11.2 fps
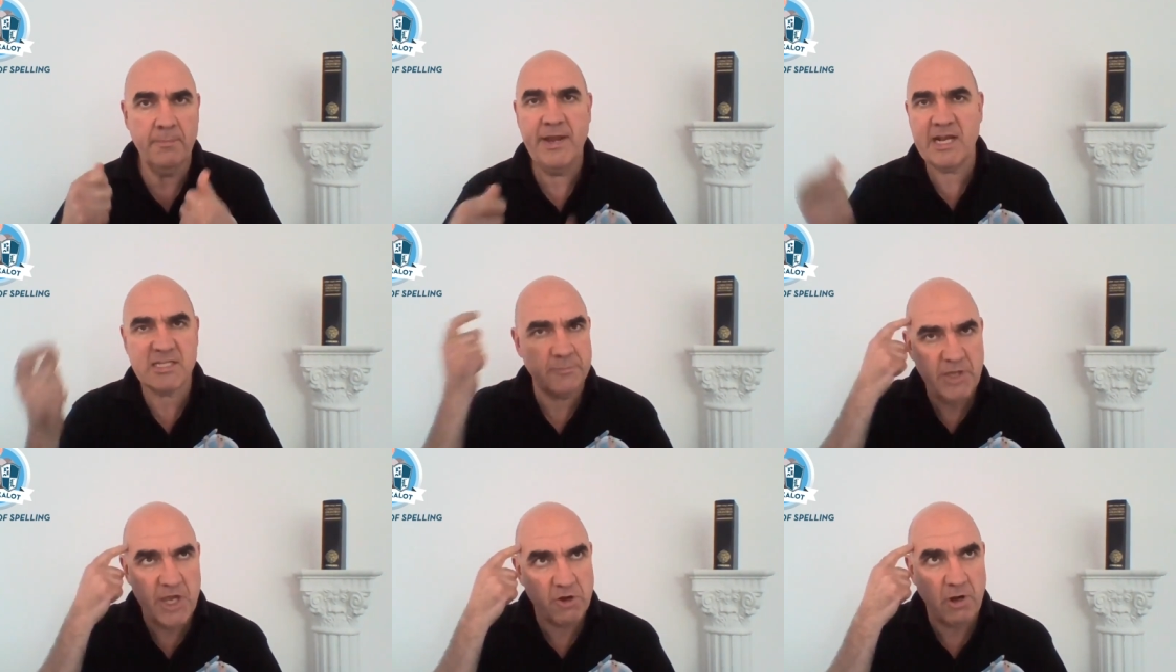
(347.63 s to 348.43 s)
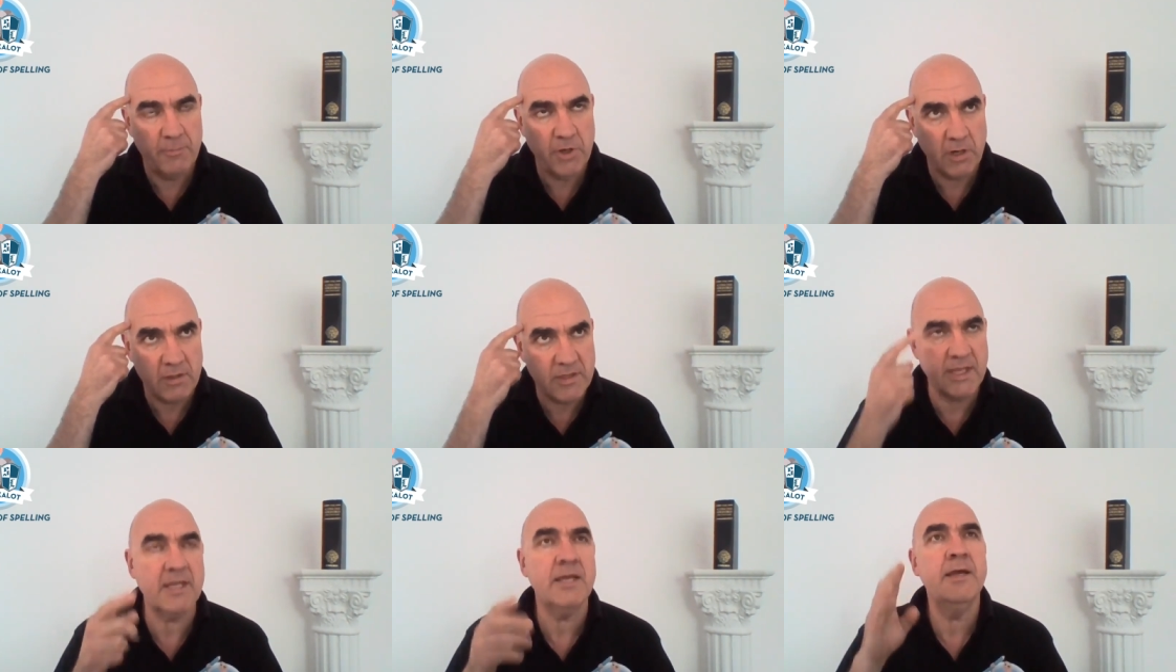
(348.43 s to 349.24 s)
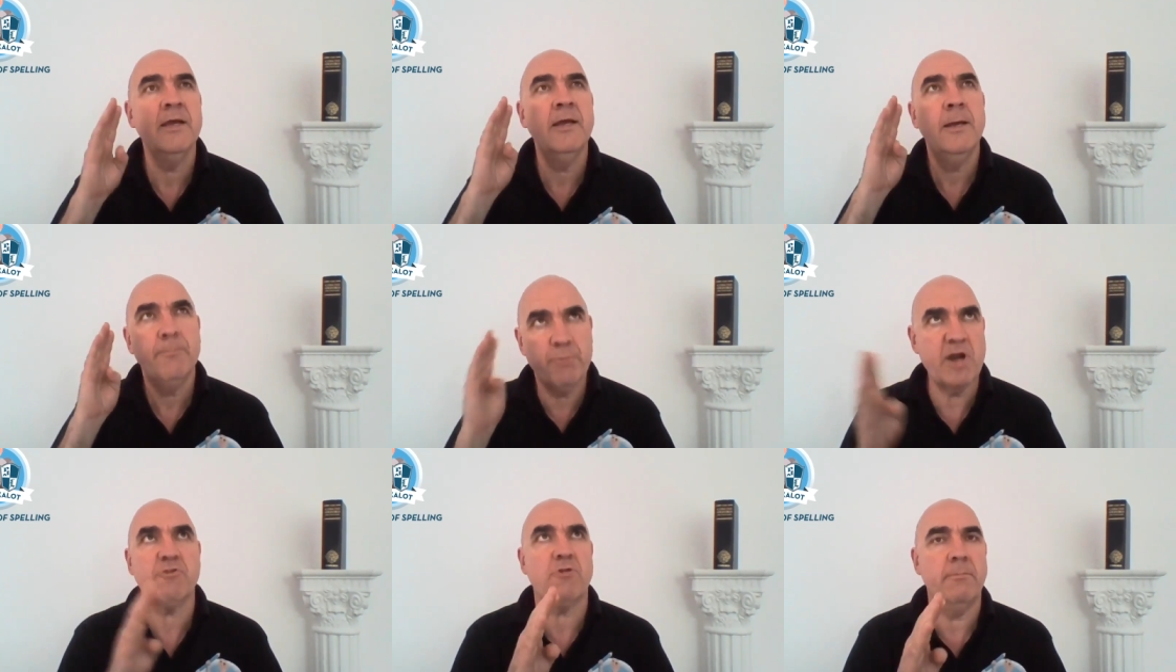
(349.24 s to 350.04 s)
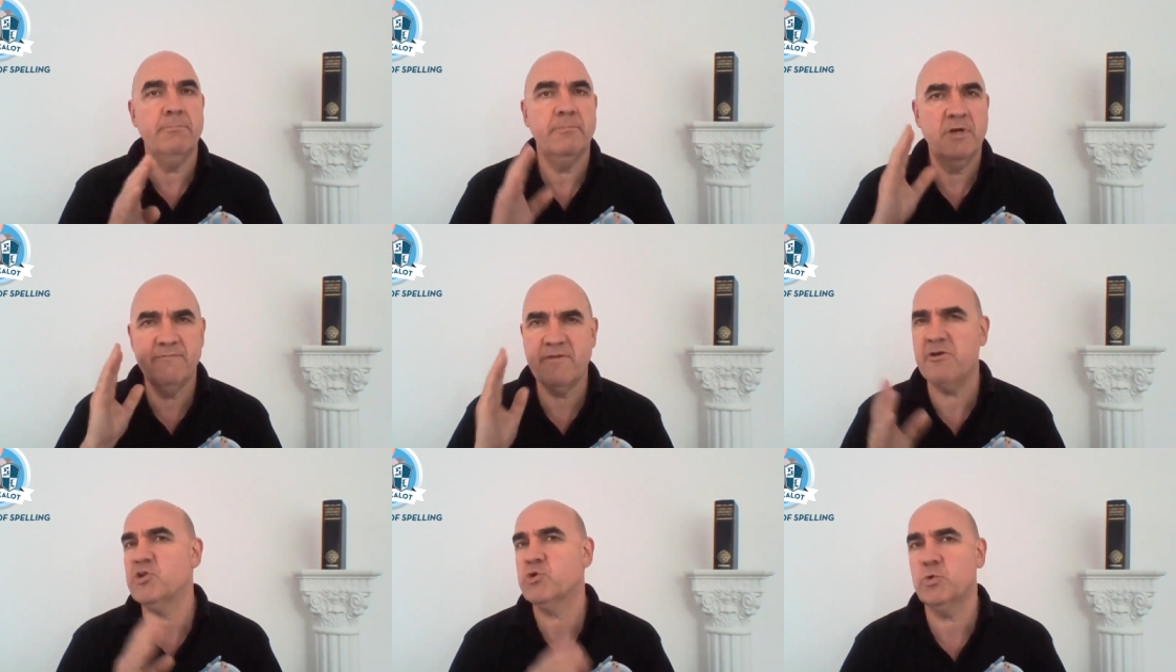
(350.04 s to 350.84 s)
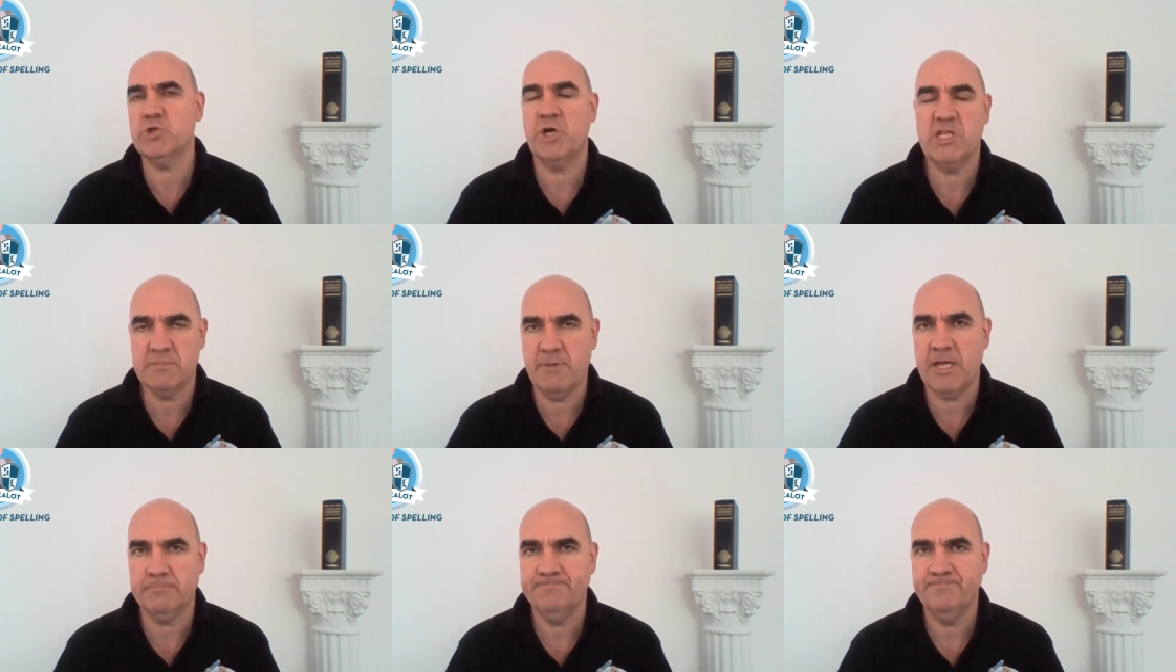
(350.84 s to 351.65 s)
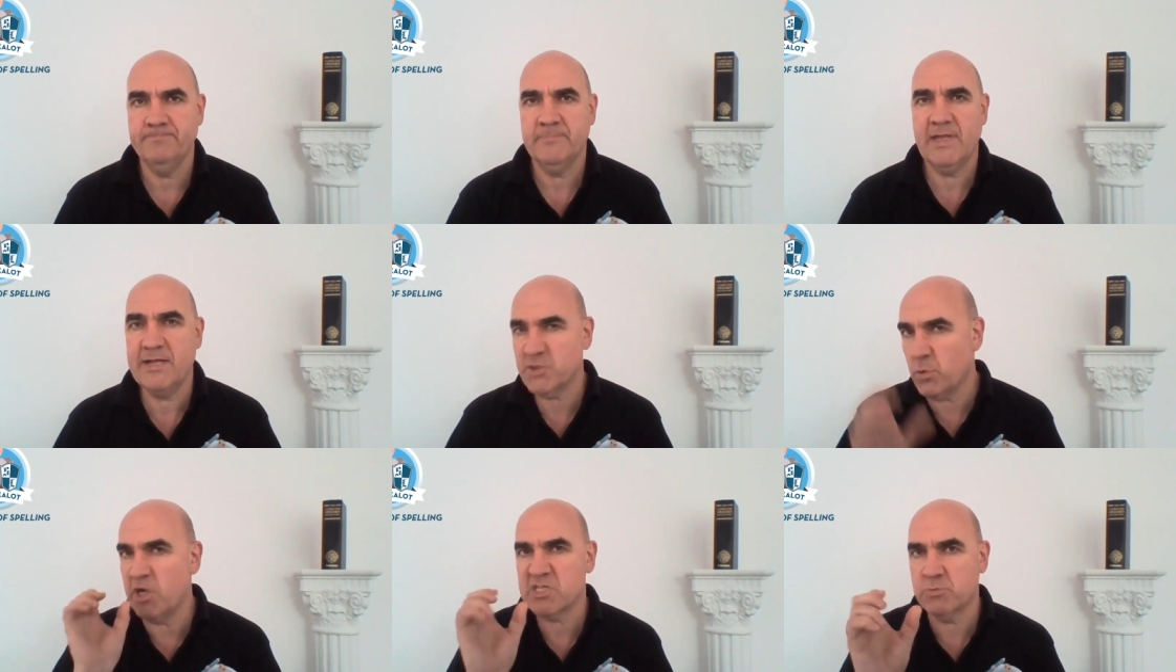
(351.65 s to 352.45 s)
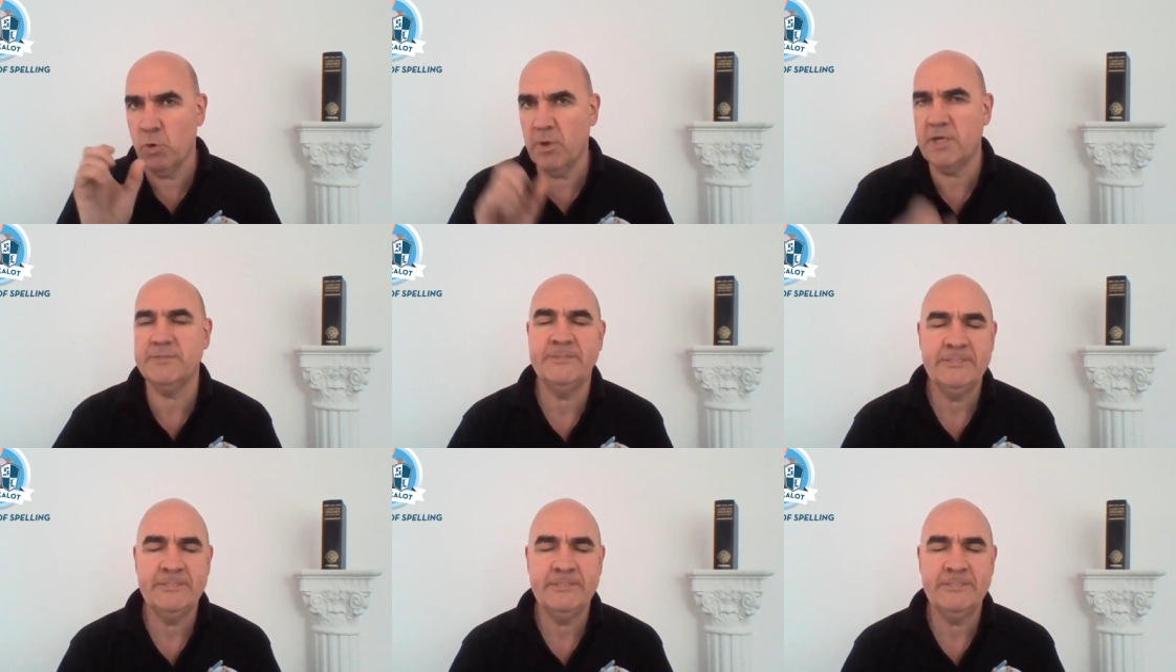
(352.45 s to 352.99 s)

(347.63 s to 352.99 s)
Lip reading: Next time you hear crumb, you've got to think bread crumb, a very short journey to make. Now that's quite a small word.